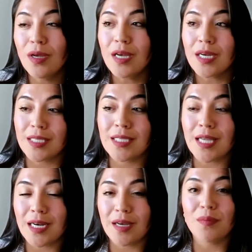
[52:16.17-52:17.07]
can
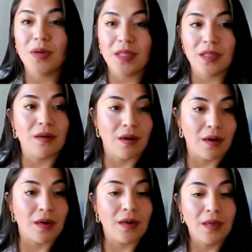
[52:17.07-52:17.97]
send them, but
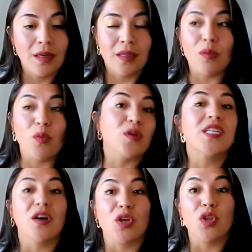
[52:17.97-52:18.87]
it will
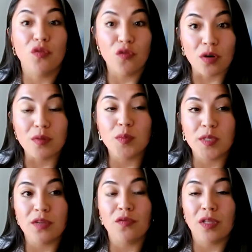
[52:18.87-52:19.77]
tell you the form
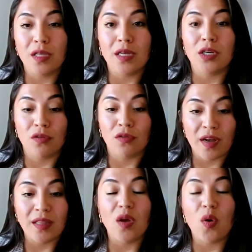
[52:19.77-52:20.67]
specifically that you're
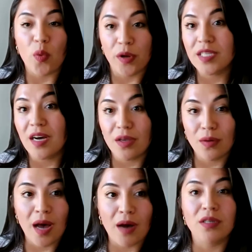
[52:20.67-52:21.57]
filing will tell you
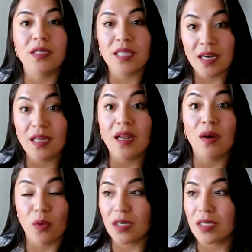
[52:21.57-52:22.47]
how to send it and
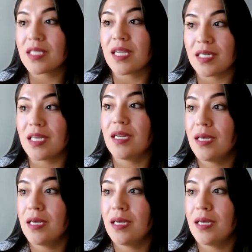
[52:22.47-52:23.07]
where to send it.